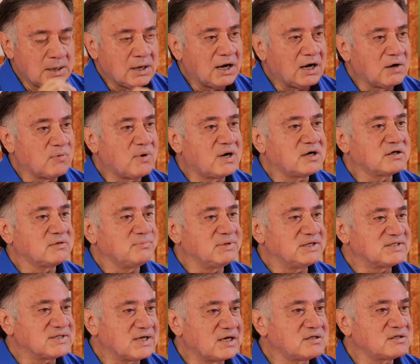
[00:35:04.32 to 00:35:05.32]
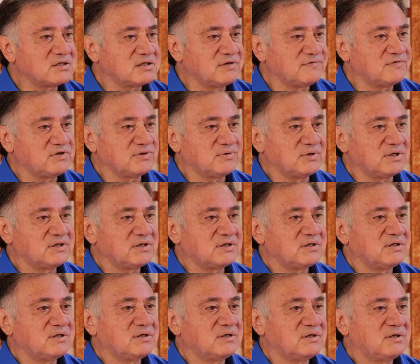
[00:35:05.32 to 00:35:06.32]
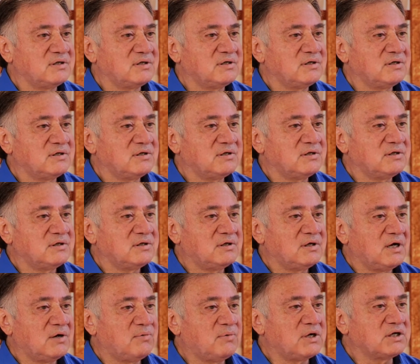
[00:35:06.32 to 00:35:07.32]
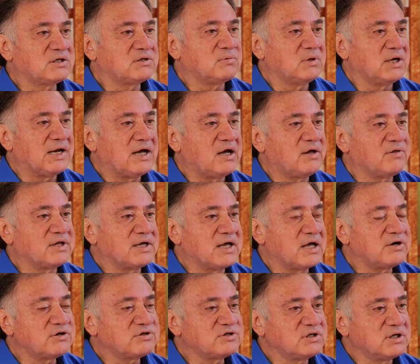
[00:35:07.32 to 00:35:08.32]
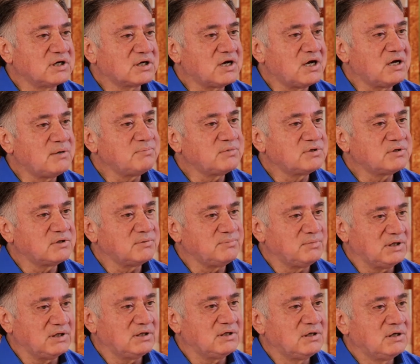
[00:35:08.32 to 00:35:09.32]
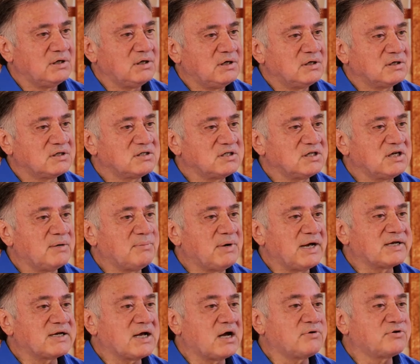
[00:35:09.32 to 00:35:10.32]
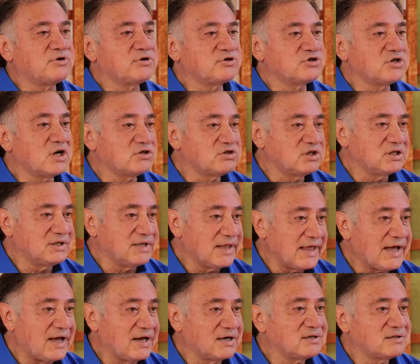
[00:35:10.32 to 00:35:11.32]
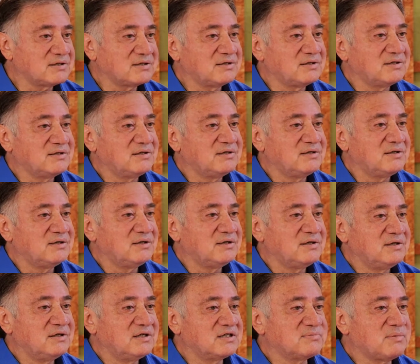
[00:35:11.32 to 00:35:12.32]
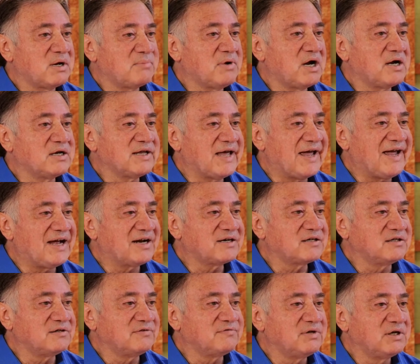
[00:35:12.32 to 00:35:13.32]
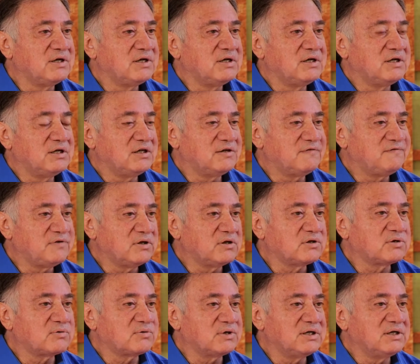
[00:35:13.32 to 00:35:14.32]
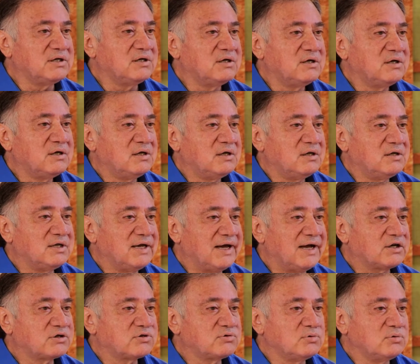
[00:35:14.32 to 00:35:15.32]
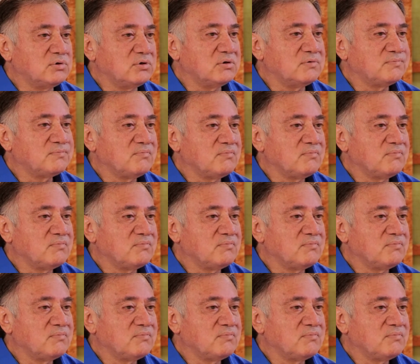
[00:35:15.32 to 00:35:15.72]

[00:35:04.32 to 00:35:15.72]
I want to be sensitive to it. I want to allow the energy to come to me to see, am I counter-judging that? Is my mind active in filtering the actual